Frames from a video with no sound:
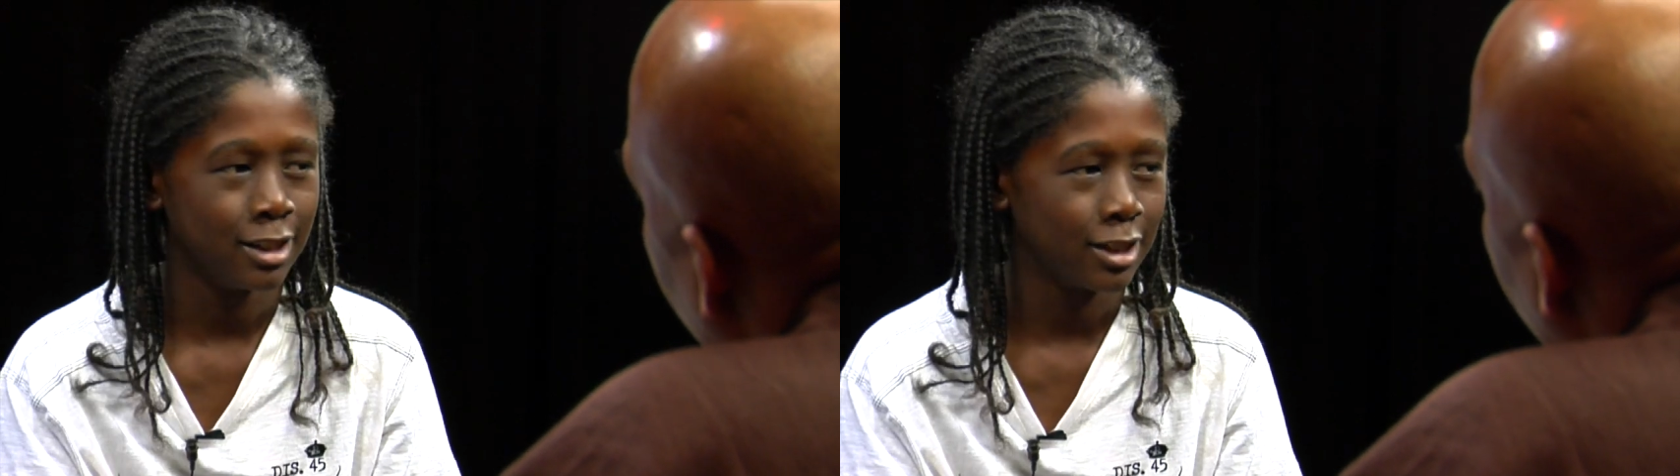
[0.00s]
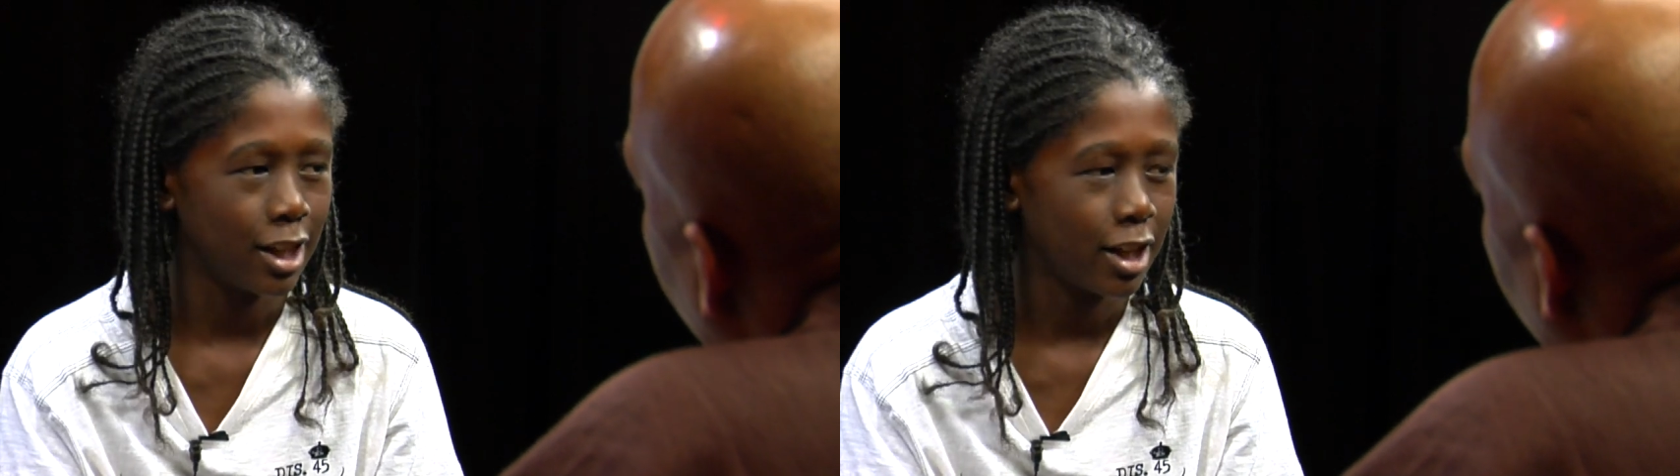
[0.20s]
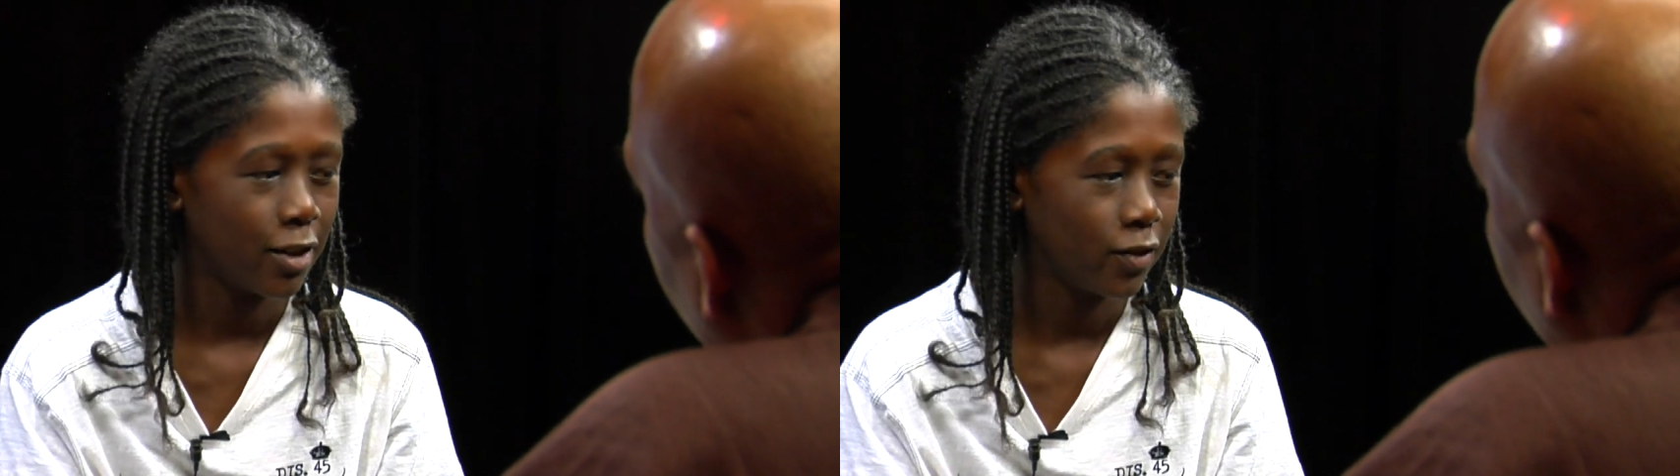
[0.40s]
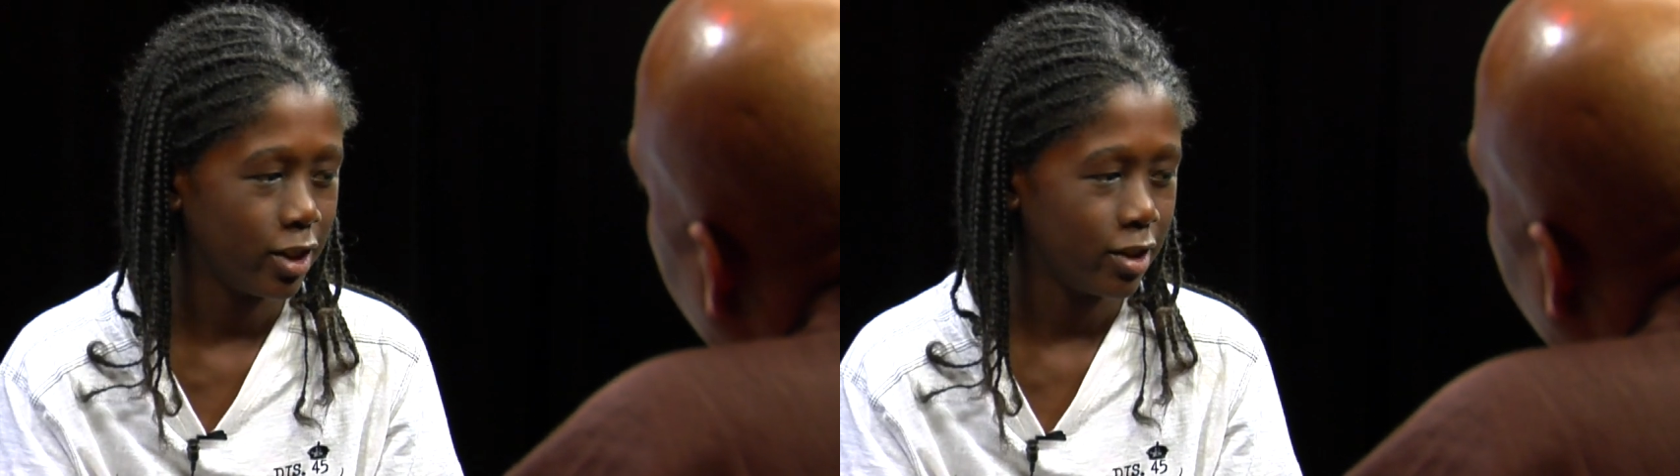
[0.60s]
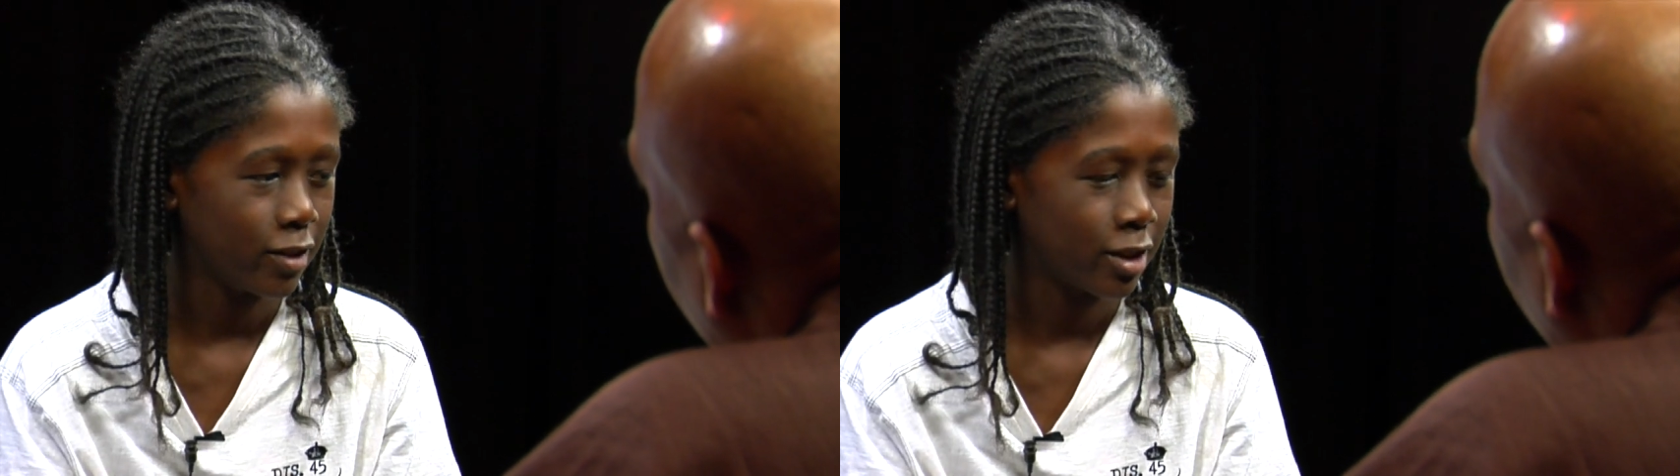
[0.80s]
Like I
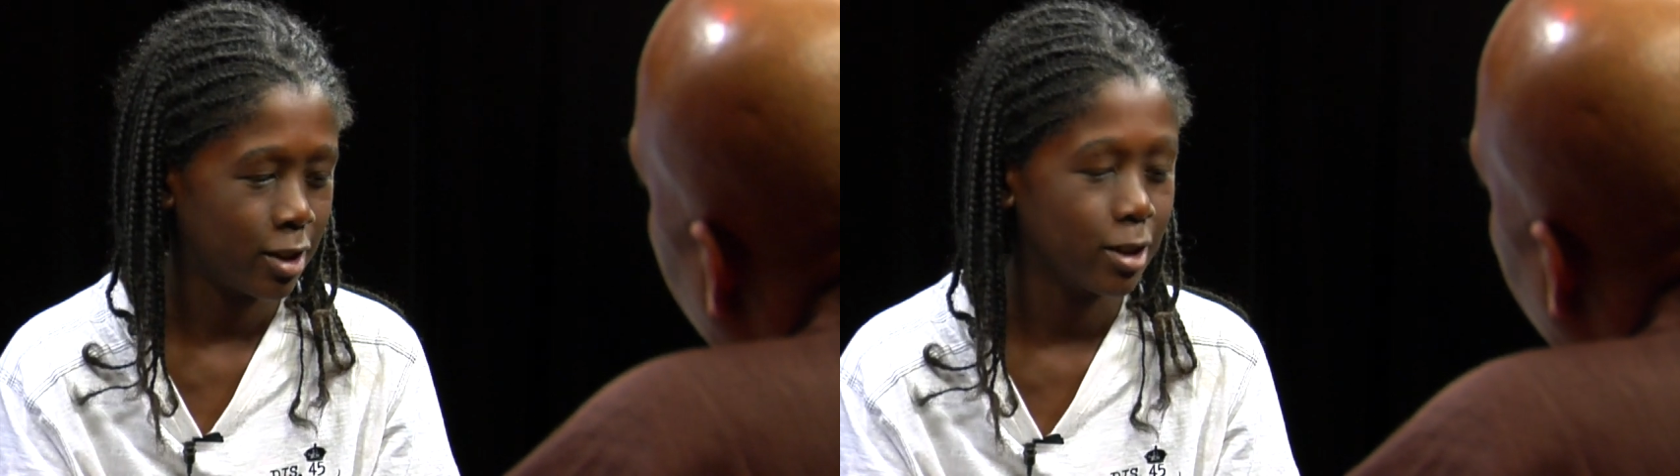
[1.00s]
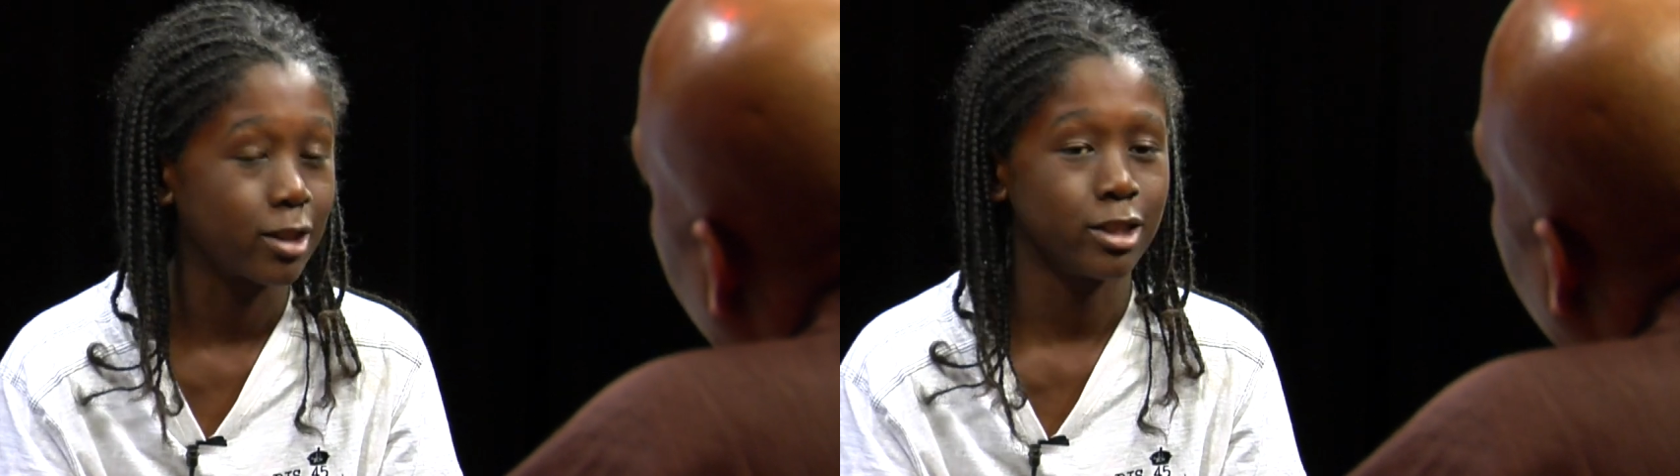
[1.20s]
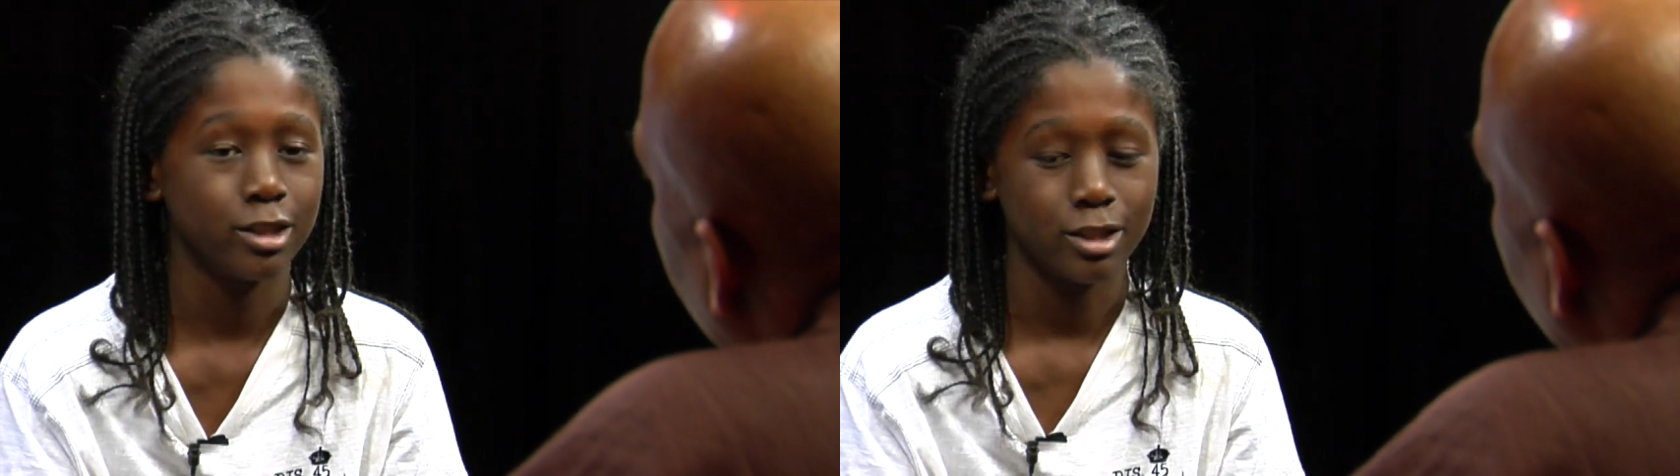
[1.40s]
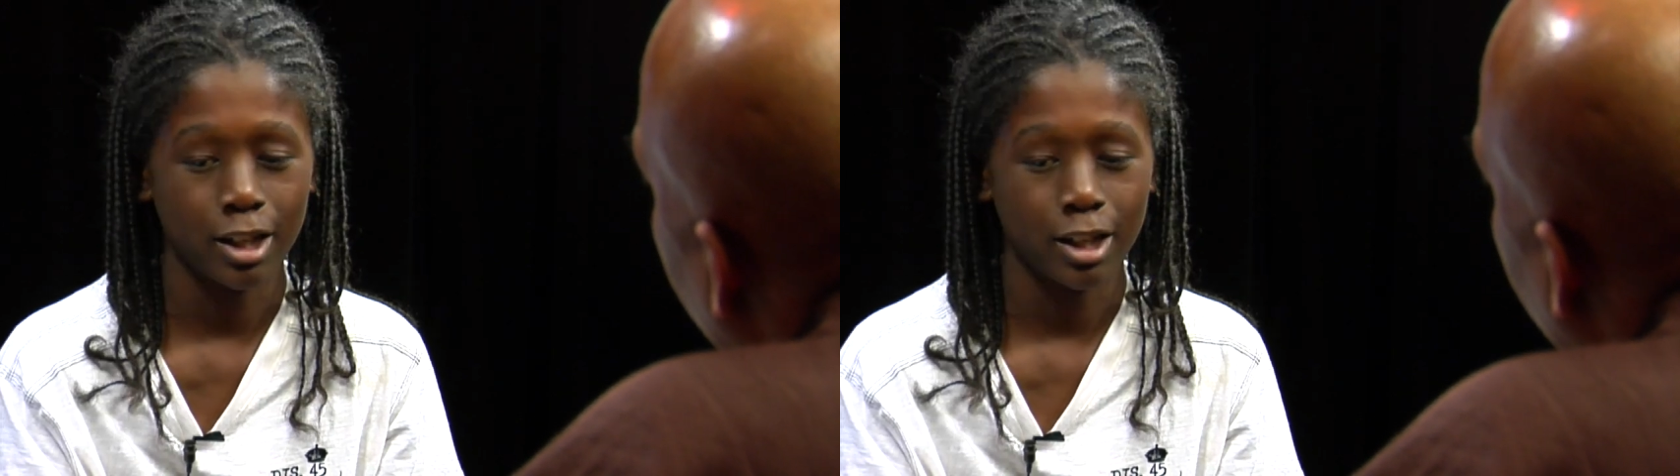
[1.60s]
really don't care because